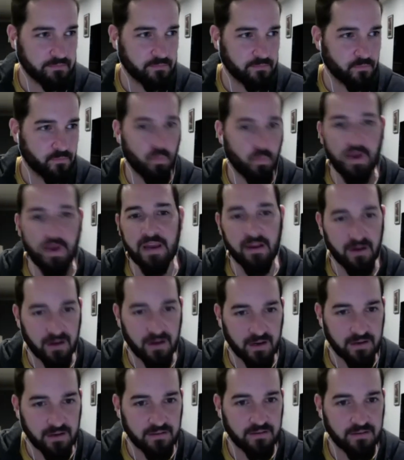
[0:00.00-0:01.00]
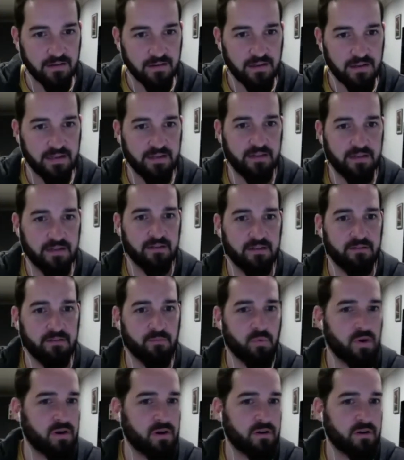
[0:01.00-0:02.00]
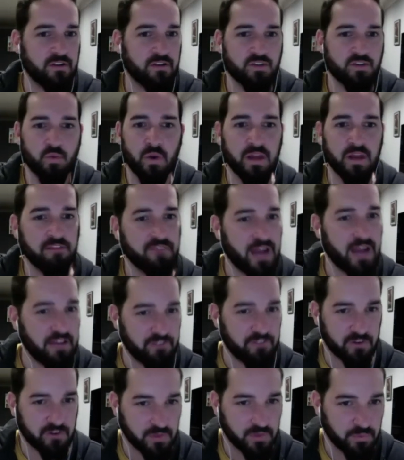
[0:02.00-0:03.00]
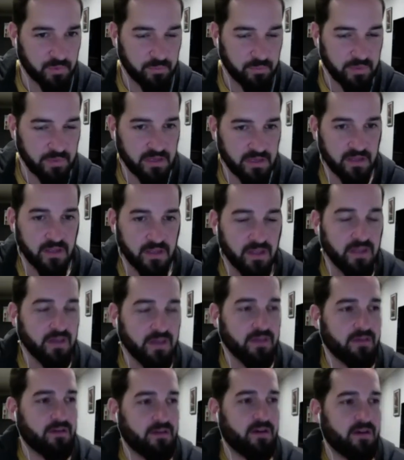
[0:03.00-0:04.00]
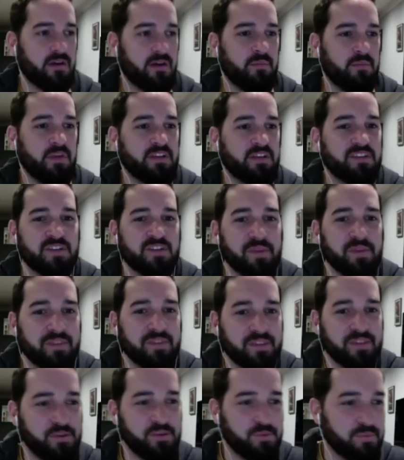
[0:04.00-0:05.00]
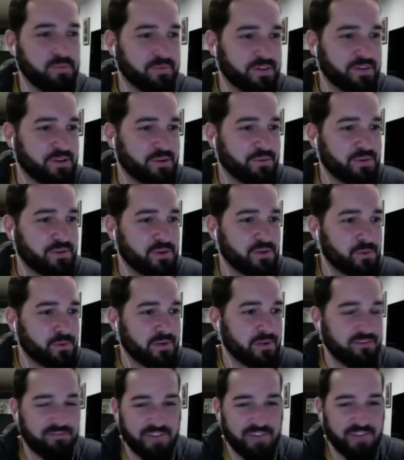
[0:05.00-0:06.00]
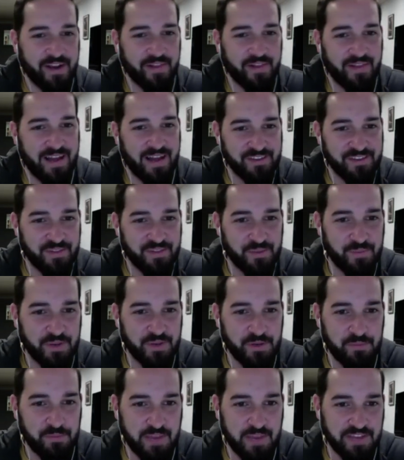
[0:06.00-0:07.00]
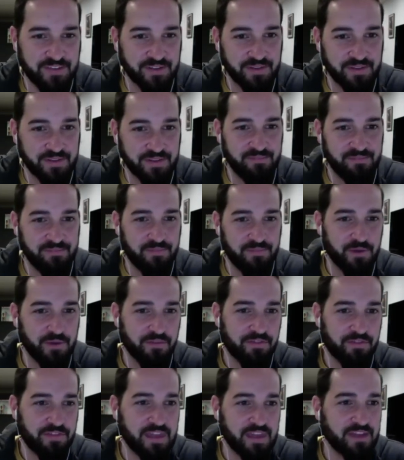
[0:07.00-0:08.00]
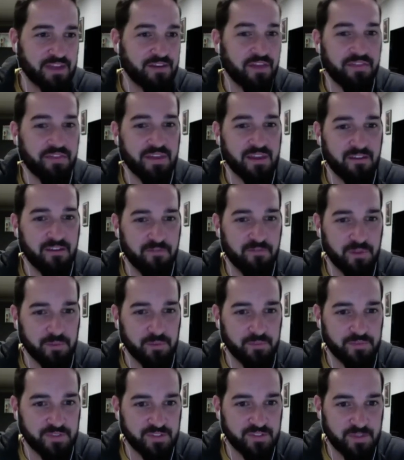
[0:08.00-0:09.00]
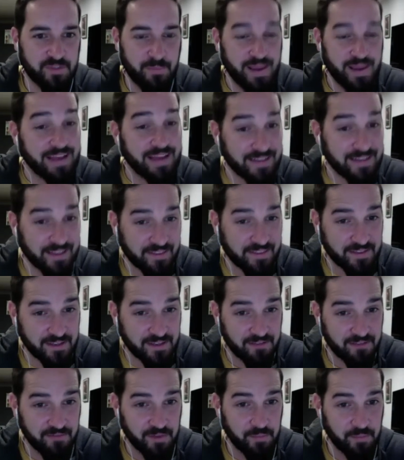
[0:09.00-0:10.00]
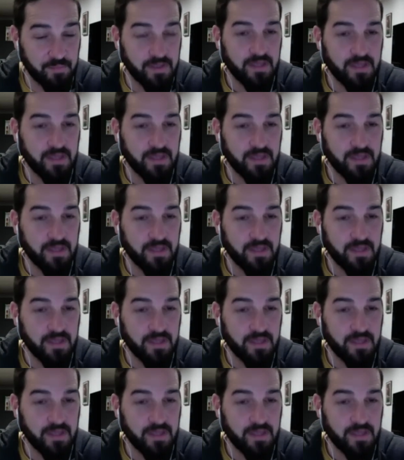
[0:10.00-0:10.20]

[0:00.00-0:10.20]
we are and where a 25-year-old would be. It doesn't mean that you infantilize them and you basically, think nothing of them to demand anything of them.